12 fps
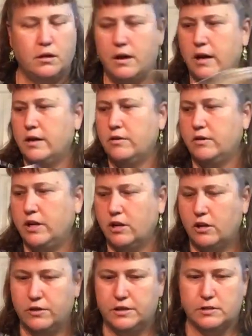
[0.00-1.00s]
I don't need
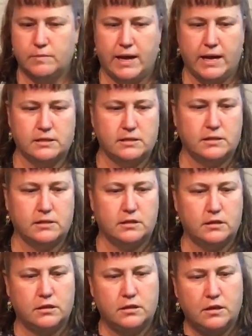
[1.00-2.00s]
all these masks.
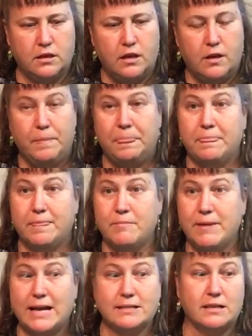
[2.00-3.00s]
The
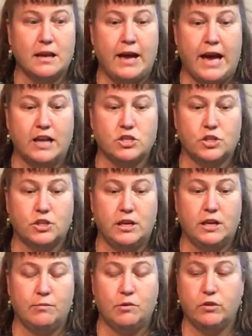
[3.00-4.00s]
mask I
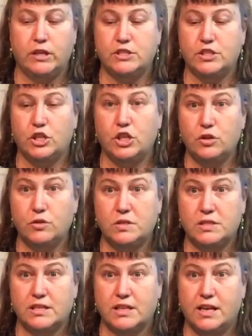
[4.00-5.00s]
actually am going to use
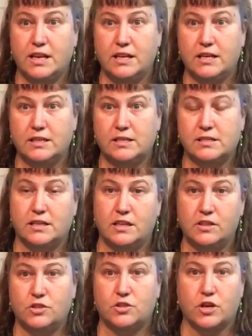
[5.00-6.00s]
tonight is
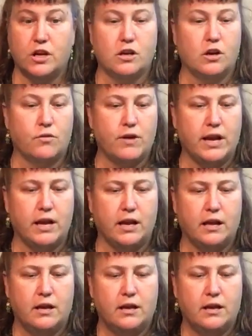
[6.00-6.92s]
in the truck already.